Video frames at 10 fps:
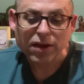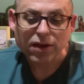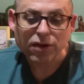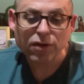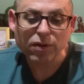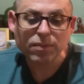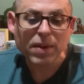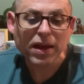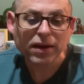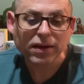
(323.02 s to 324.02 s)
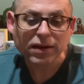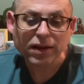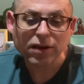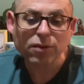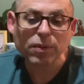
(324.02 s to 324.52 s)
You admit
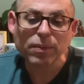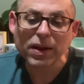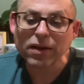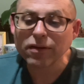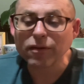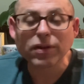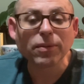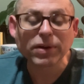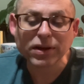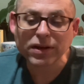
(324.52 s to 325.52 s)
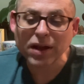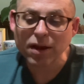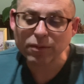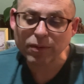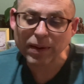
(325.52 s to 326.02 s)
that human beings have a limited
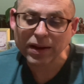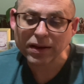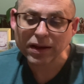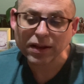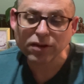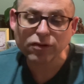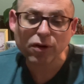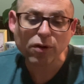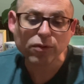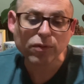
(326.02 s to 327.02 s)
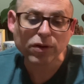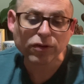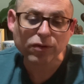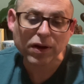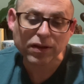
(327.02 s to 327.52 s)
time span and that your own real
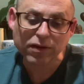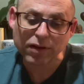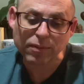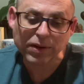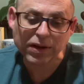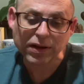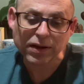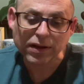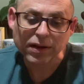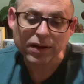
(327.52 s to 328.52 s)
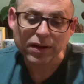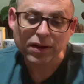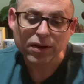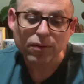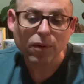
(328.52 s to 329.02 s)
strength is limited.
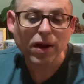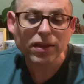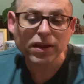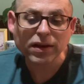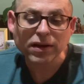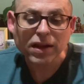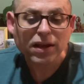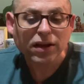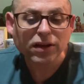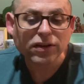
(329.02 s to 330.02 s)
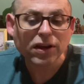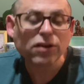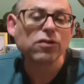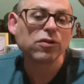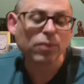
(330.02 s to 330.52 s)
Why then
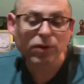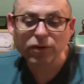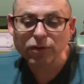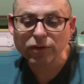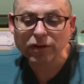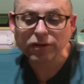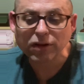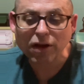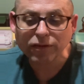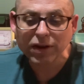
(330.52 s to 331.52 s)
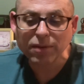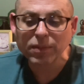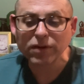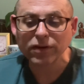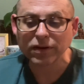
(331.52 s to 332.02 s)
continue to pursue such lofty
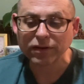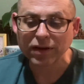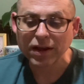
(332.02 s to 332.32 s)
ambitions?